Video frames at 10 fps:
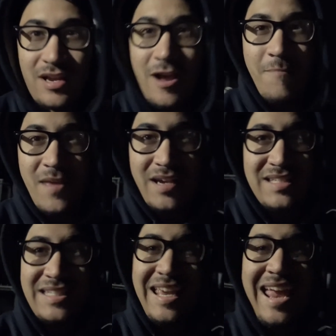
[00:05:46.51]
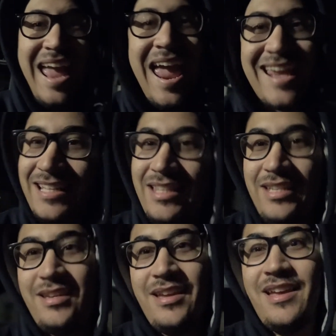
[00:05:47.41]
I'm not gonna say anything,
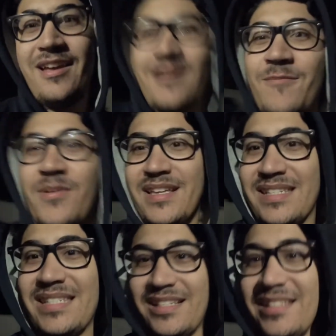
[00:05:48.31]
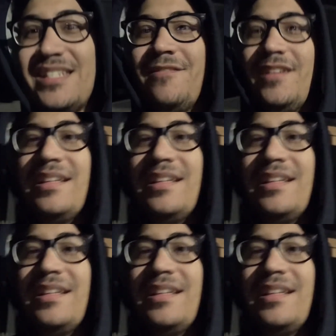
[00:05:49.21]
but it's still a Civic.